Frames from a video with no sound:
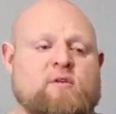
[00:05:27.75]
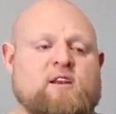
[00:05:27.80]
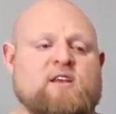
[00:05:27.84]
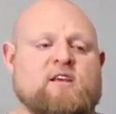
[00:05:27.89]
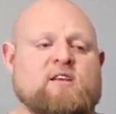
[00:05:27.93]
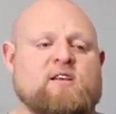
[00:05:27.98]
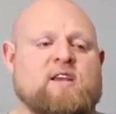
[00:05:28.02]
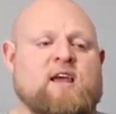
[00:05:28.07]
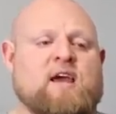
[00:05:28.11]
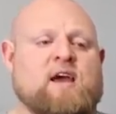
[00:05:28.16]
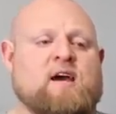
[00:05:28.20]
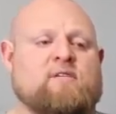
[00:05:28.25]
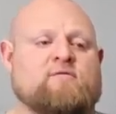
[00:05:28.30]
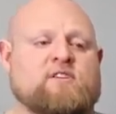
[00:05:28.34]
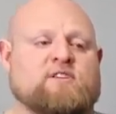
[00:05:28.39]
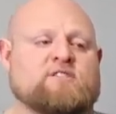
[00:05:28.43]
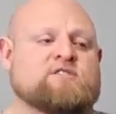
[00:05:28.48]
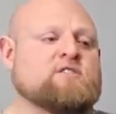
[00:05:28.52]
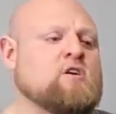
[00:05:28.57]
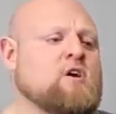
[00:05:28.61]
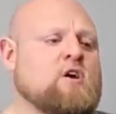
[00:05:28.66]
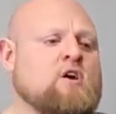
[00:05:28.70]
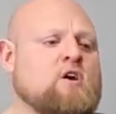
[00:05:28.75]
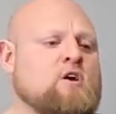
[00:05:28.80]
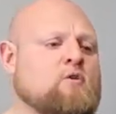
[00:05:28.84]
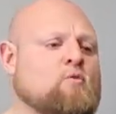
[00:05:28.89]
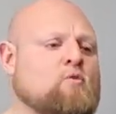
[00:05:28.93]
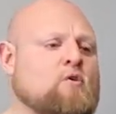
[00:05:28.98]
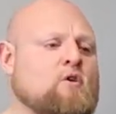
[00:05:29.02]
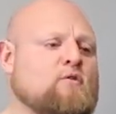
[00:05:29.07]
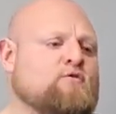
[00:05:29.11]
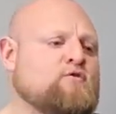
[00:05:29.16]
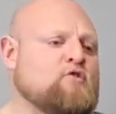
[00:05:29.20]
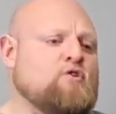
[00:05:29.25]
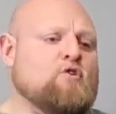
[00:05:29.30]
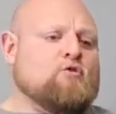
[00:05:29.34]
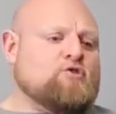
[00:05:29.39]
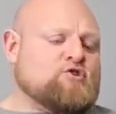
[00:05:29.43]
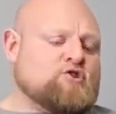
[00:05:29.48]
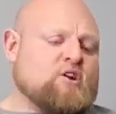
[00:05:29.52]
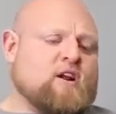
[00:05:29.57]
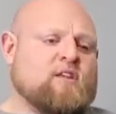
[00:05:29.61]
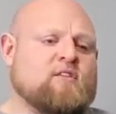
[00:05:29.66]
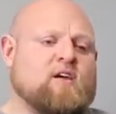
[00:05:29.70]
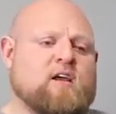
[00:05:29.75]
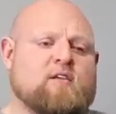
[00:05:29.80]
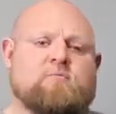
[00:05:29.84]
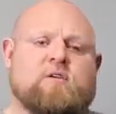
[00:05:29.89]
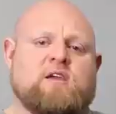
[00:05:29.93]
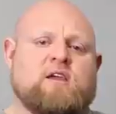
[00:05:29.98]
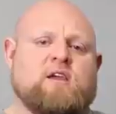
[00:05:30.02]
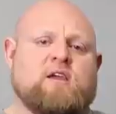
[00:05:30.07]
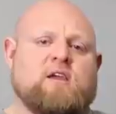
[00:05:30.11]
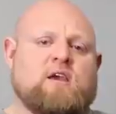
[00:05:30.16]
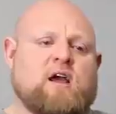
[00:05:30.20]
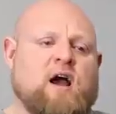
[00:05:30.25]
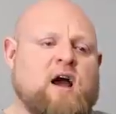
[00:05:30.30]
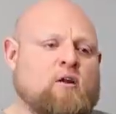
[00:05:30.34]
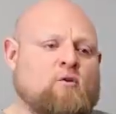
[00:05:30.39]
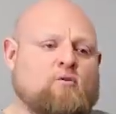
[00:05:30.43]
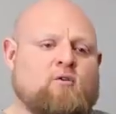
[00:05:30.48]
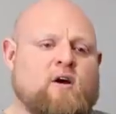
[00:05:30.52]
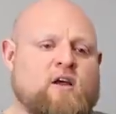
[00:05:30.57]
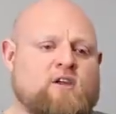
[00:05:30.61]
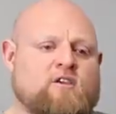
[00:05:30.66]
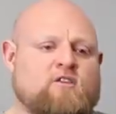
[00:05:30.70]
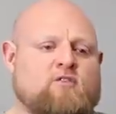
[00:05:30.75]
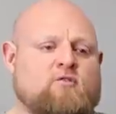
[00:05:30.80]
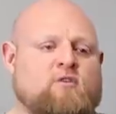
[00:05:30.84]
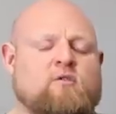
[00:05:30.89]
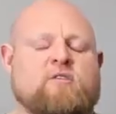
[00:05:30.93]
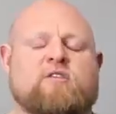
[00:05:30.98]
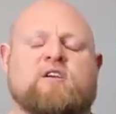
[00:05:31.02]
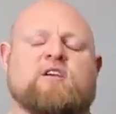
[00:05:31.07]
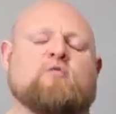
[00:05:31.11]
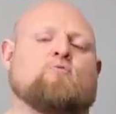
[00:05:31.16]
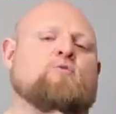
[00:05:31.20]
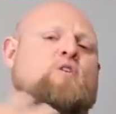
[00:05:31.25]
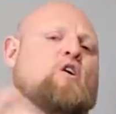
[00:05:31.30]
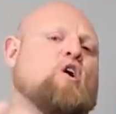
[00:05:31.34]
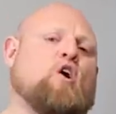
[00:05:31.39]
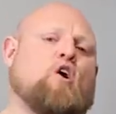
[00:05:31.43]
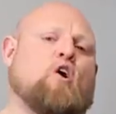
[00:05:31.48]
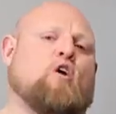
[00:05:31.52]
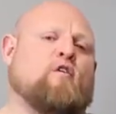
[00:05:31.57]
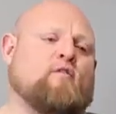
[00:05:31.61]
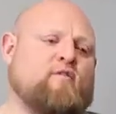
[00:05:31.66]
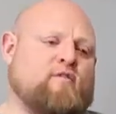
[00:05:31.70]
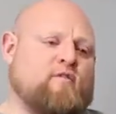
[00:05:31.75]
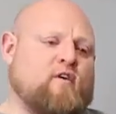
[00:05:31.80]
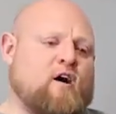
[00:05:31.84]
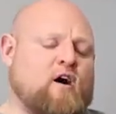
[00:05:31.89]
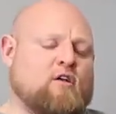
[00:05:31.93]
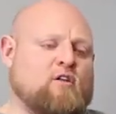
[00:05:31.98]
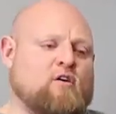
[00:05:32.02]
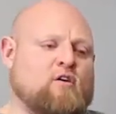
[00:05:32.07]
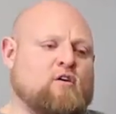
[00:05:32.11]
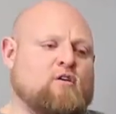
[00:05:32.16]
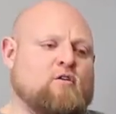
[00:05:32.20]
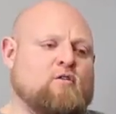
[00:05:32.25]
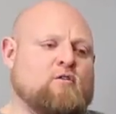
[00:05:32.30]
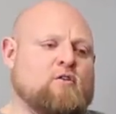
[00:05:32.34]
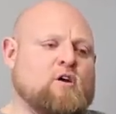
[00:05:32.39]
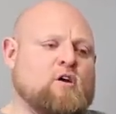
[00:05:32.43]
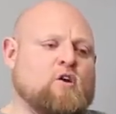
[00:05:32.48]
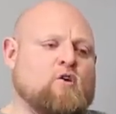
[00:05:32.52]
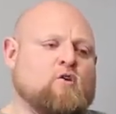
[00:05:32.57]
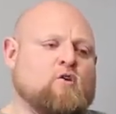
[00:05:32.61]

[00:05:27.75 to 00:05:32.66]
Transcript: He didn't have this, well, if you don't train like me, I don't like you. And I think we all fall